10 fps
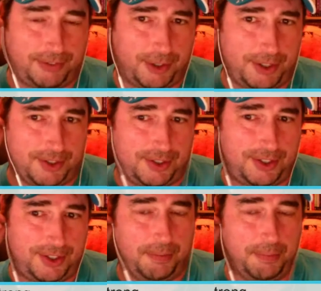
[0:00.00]
Chris is
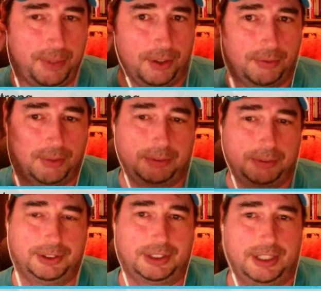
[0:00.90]
still on mute. What were
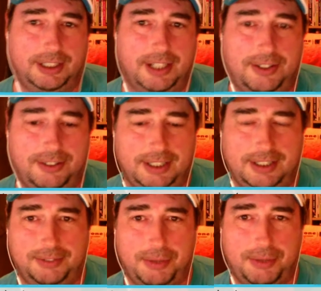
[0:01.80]
you saying
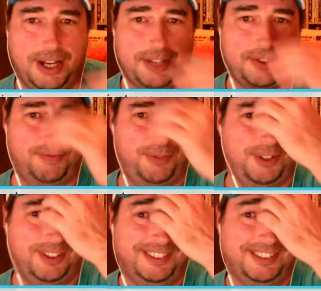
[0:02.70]
now? What were you asking for?